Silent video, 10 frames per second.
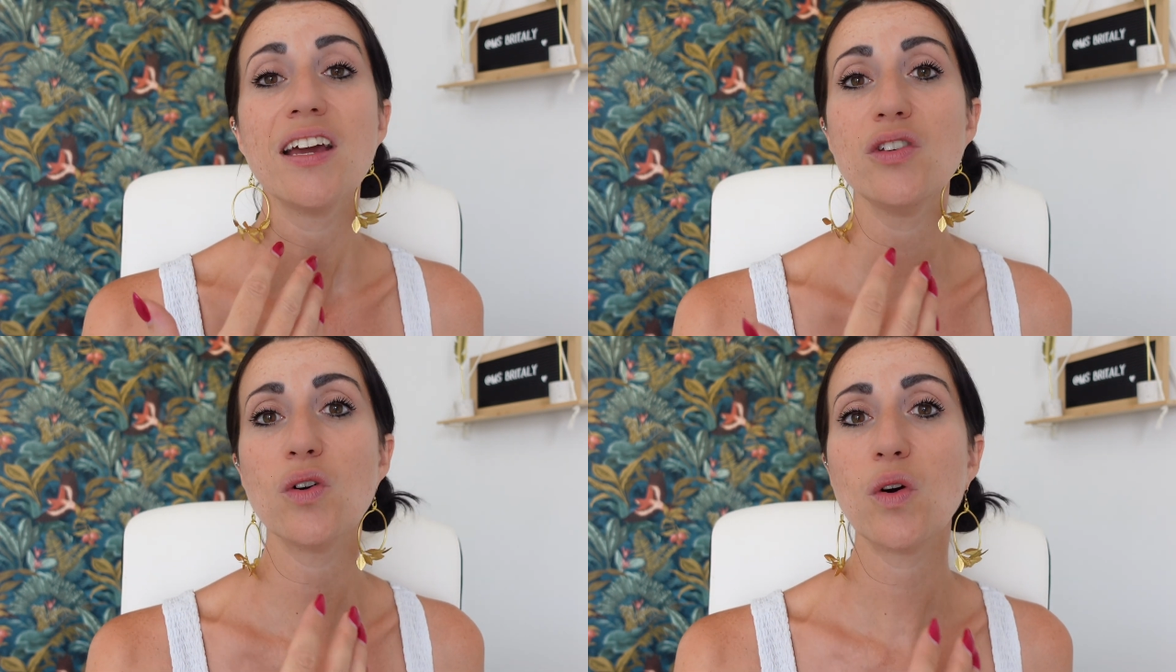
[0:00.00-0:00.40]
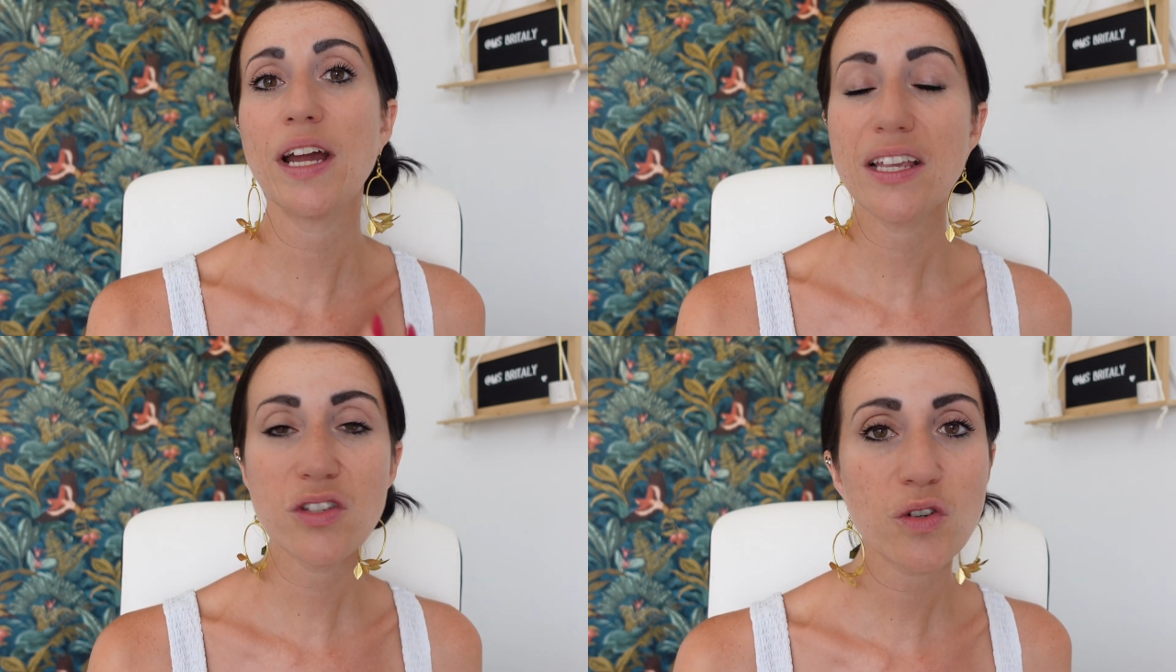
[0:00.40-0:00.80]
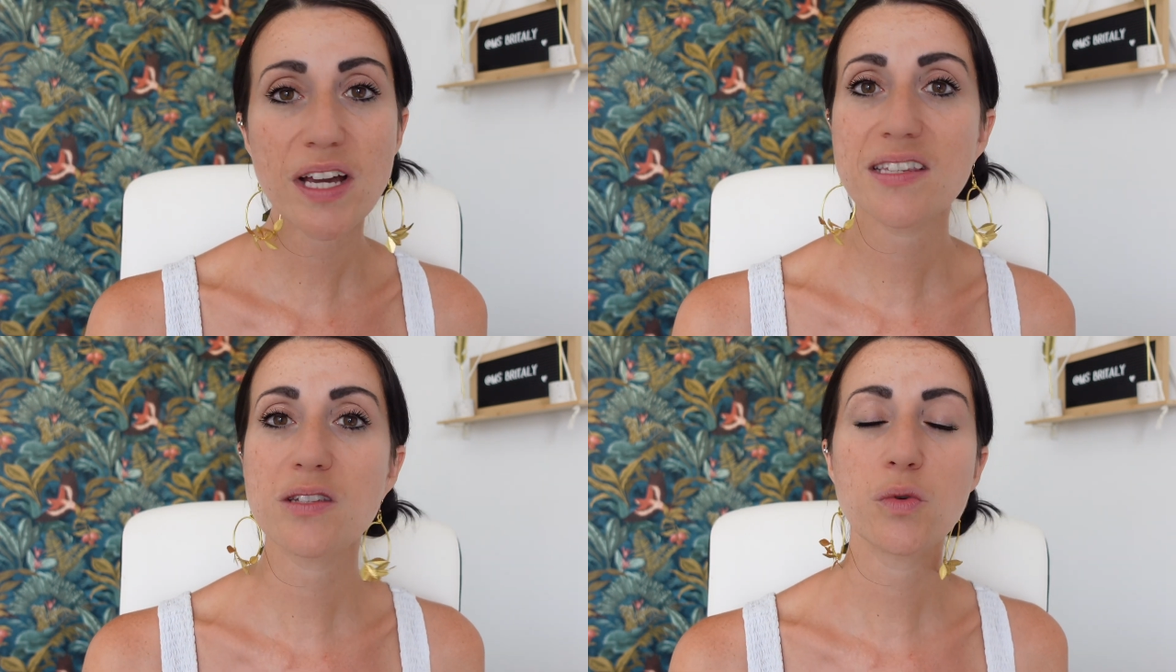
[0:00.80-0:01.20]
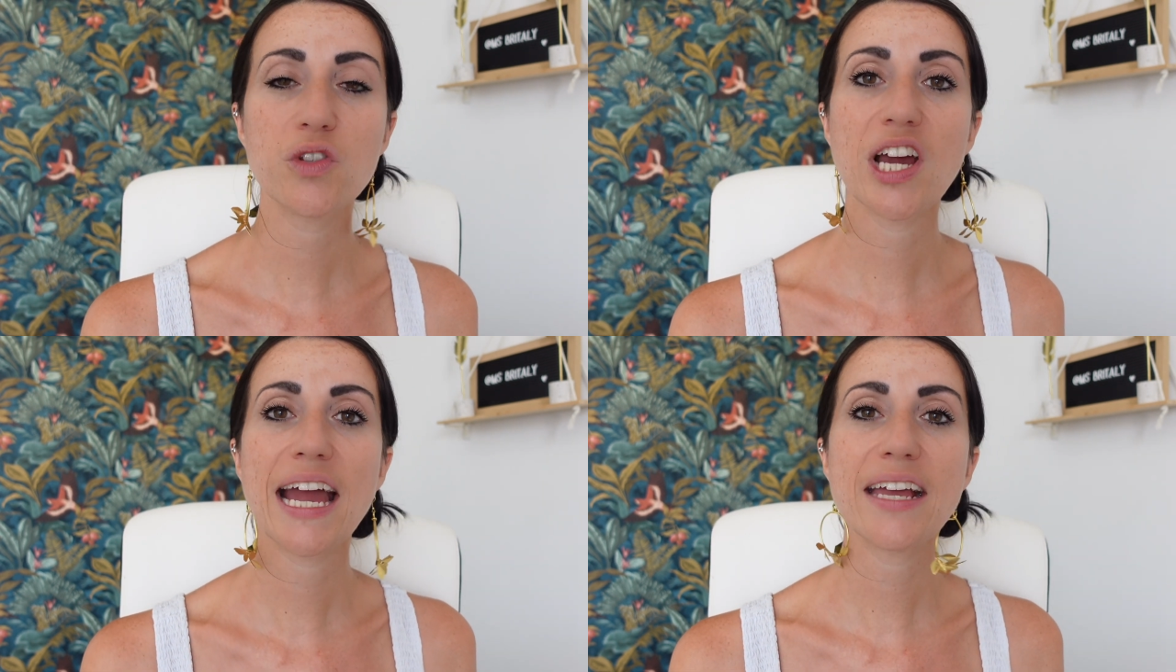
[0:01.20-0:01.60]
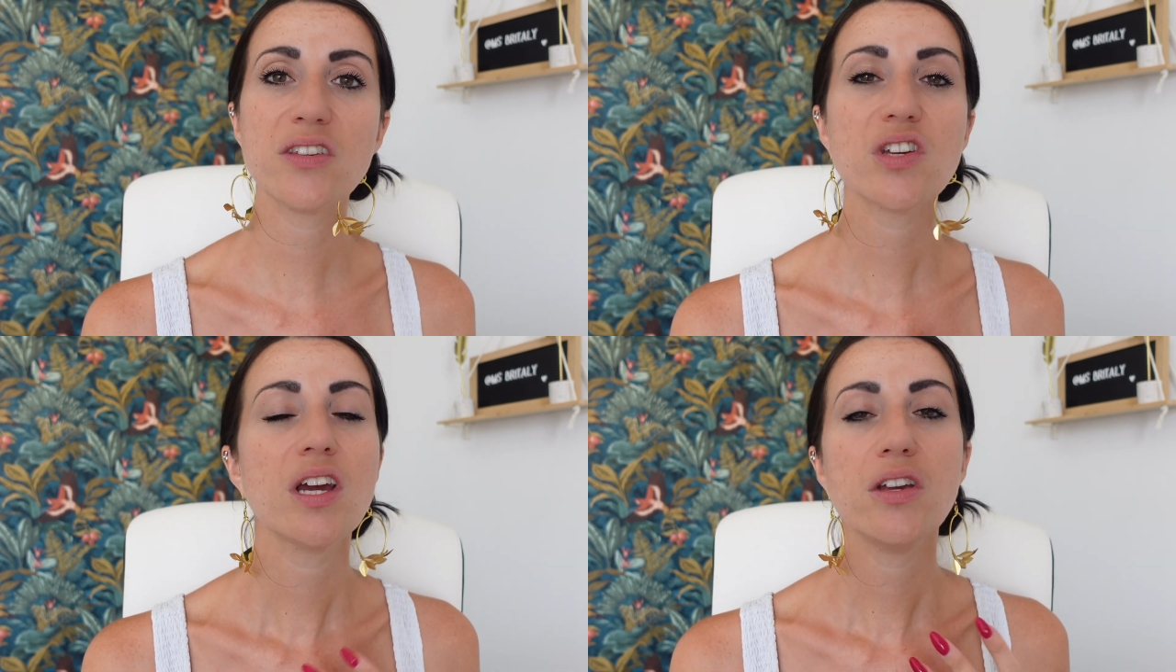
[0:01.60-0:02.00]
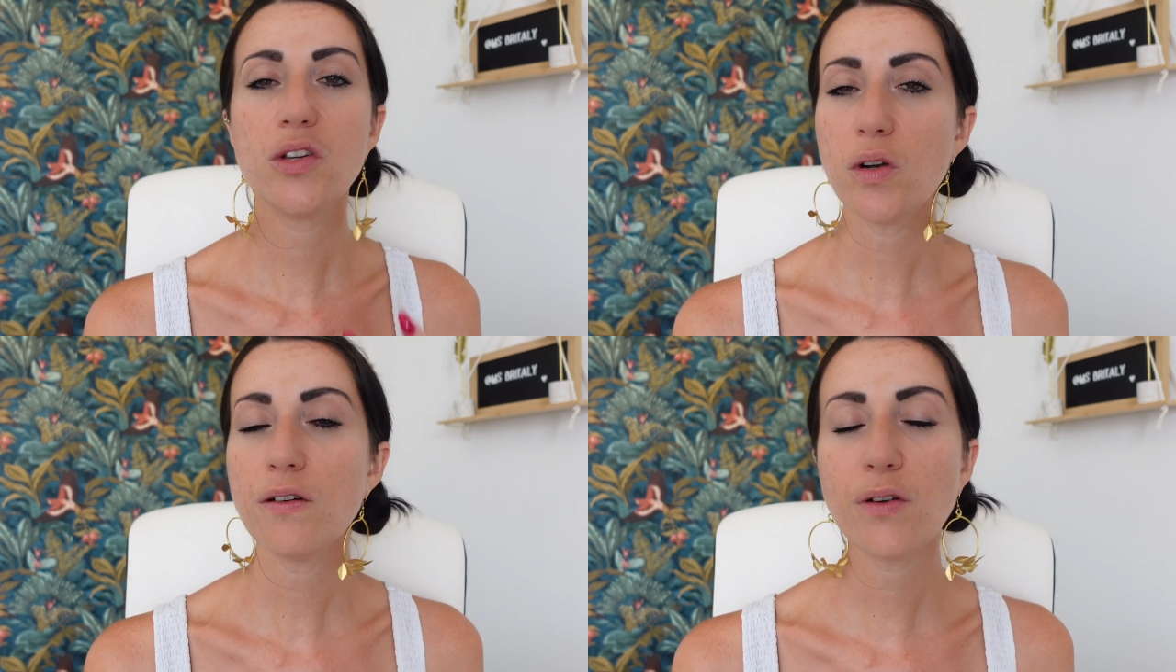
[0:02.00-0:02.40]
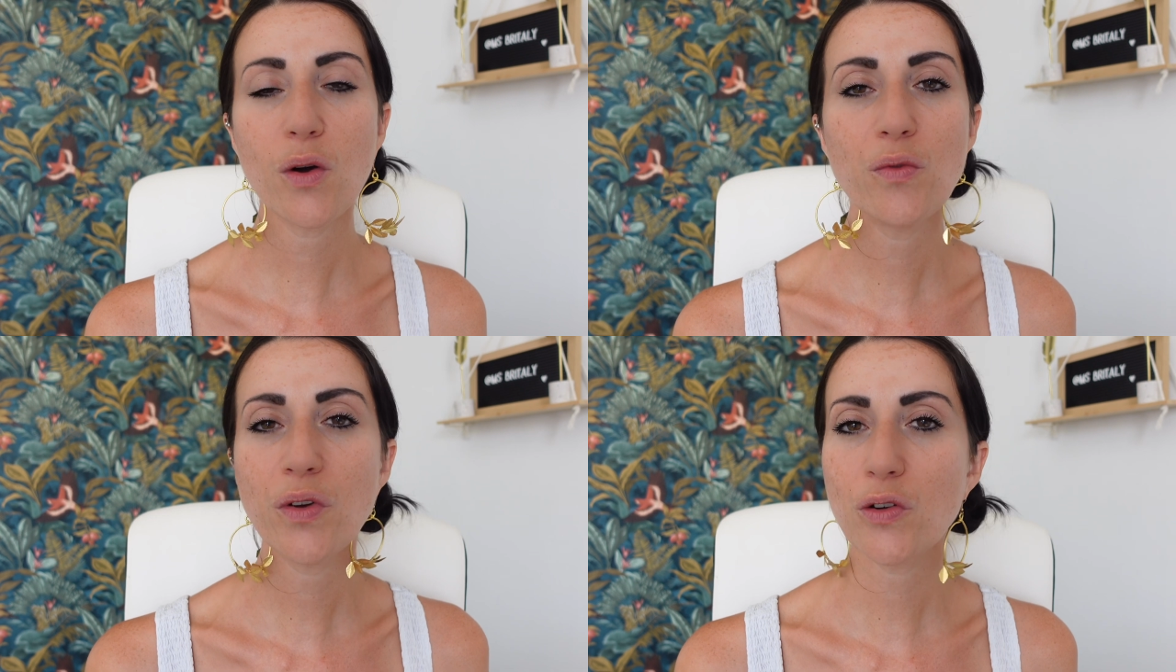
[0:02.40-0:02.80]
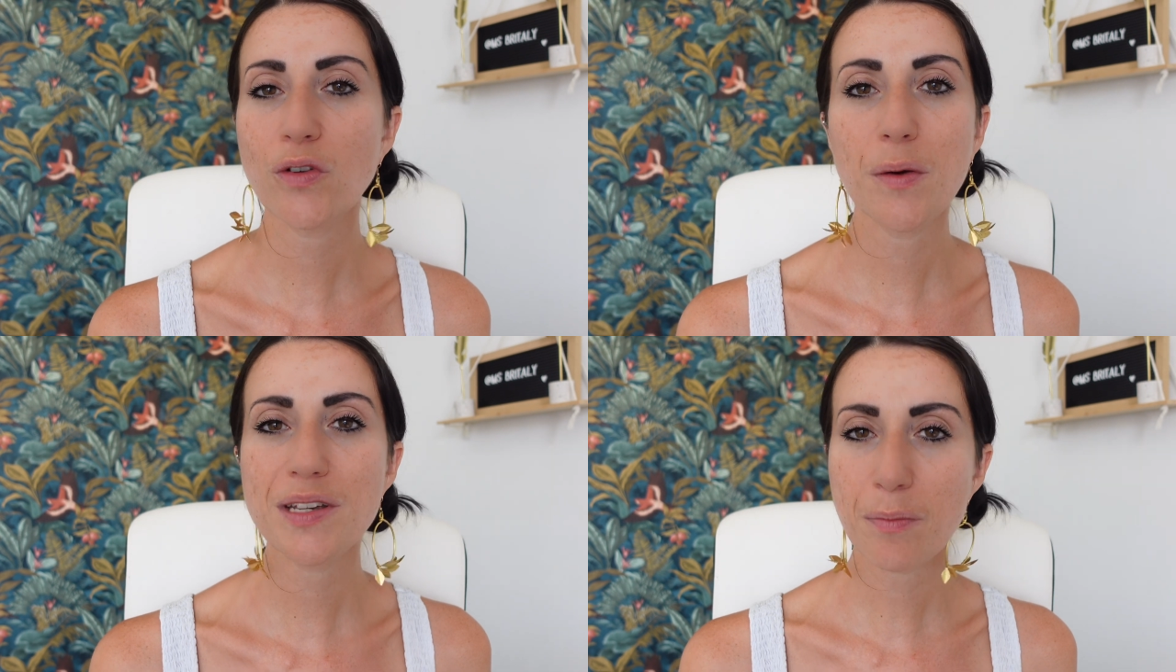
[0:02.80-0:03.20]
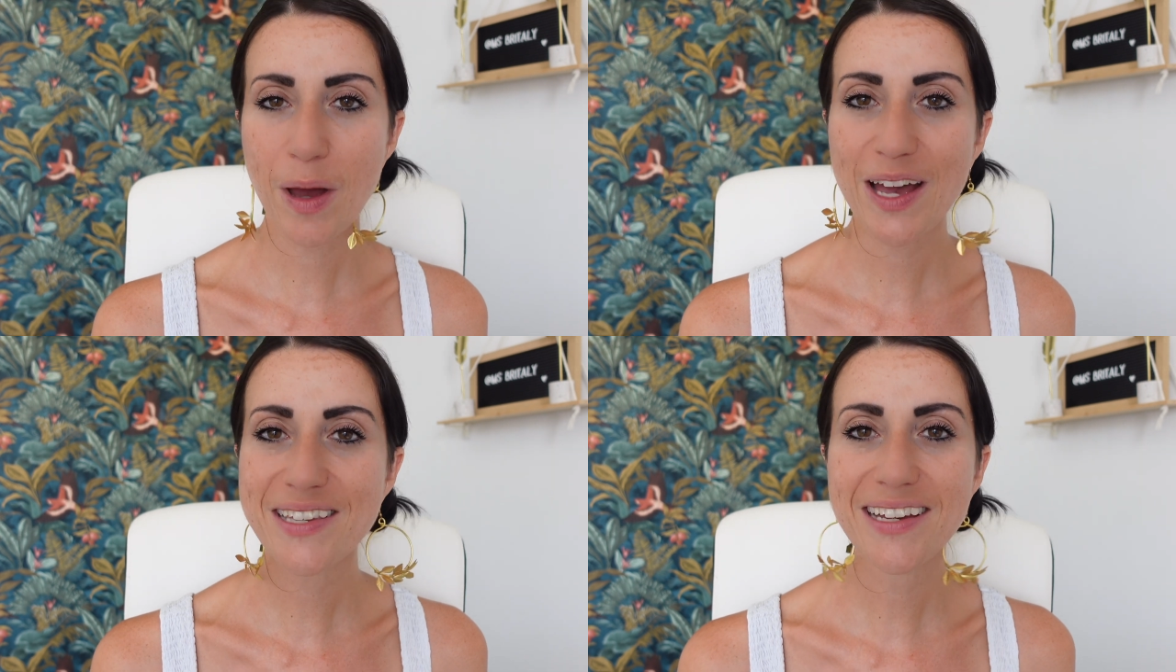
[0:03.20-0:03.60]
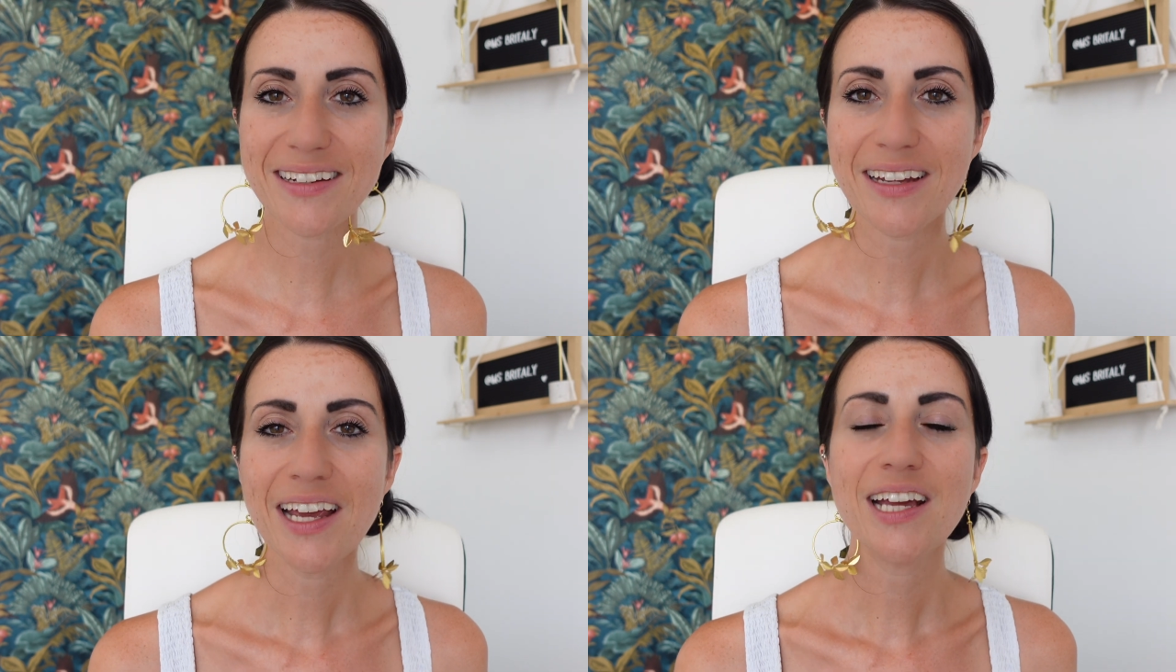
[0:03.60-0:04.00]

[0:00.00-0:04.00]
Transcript: your interests will change, you'll evolve and grow as a person.